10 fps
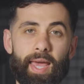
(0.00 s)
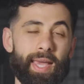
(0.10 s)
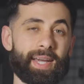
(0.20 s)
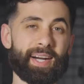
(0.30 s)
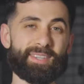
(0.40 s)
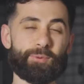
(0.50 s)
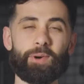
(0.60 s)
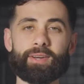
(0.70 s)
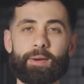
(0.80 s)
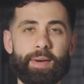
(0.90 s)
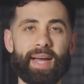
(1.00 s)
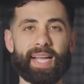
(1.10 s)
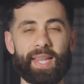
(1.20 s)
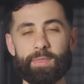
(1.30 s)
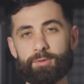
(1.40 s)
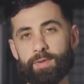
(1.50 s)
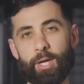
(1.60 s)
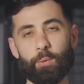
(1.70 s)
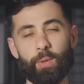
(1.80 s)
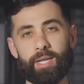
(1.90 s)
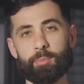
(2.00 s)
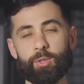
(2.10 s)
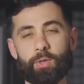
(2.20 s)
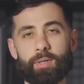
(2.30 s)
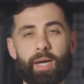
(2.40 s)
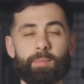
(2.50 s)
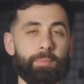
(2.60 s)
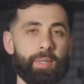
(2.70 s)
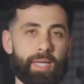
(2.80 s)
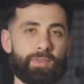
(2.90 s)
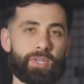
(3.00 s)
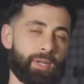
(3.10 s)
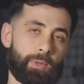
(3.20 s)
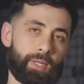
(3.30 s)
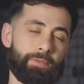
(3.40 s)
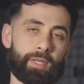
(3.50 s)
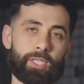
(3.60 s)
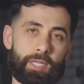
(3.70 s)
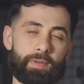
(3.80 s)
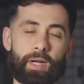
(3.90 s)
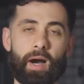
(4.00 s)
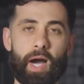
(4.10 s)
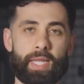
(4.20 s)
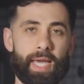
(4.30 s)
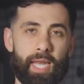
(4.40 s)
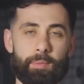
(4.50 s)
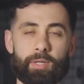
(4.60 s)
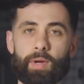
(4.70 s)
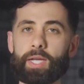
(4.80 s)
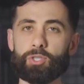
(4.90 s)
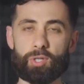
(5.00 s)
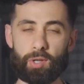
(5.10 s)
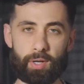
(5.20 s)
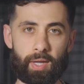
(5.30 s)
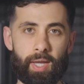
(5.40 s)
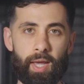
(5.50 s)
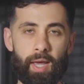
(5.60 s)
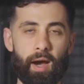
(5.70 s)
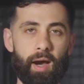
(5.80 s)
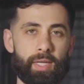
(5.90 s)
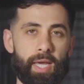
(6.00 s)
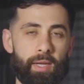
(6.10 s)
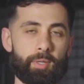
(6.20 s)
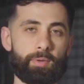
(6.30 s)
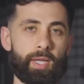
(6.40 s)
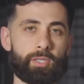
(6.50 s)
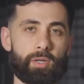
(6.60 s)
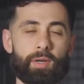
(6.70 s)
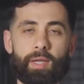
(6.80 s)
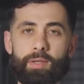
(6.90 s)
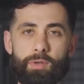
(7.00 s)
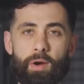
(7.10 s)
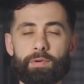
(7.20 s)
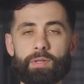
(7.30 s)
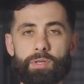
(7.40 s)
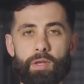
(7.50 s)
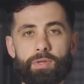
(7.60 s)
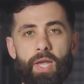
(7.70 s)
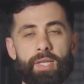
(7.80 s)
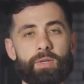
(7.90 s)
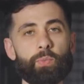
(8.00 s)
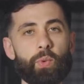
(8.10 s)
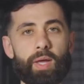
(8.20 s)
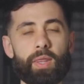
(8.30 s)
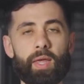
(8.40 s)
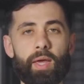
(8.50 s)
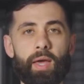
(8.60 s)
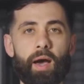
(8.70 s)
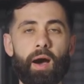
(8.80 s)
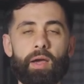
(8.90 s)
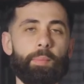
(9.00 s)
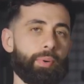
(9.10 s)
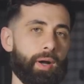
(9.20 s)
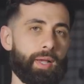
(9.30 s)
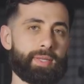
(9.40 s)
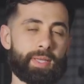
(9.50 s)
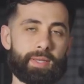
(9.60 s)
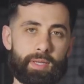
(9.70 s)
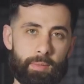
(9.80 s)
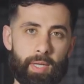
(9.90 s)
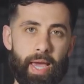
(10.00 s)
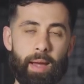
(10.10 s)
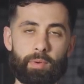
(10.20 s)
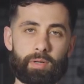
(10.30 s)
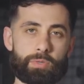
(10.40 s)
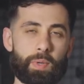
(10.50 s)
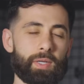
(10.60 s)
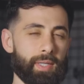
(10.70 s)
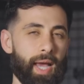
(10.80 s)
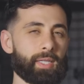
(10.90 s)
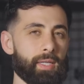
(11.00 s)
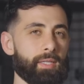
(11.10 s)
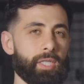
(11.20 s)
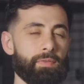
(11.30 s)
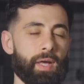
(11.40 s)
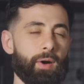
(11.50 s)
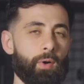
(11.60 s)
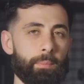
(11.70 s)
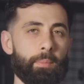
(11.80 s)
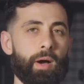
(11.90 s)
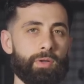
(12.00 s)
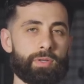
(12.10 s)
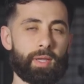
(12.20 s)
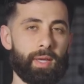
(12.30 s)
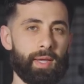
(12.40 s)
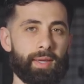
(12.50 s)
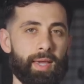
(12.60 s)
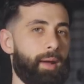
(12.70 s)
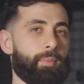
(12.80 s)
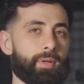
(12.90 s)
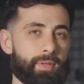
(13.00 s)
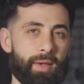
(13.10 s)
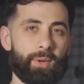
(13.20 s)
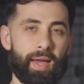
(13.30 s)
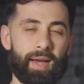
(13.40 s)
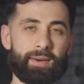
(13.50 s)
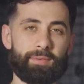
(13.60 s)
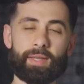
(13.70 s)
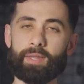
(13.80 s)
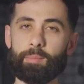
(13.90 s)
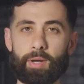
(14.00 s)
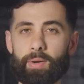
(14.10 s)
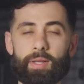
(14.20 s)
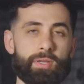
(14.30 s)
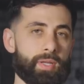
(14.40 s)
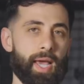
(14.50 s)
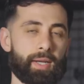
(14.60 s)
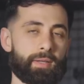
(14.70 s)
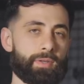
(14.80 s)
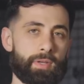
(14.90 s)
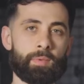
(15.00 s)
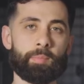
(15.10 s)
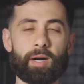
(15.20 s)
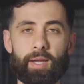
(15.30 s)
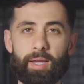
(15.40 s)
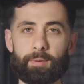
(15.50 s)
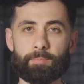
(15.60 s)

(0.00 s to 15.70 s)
Hey guys, welcome back. In this video, we're going to be talking about my biggest secret for achieving a high dynamic range look. High dynamic range look is often associated with higher priced cinema cameras, but you can actually achieve that on most cameras that we have in the mirrorless and consumer market.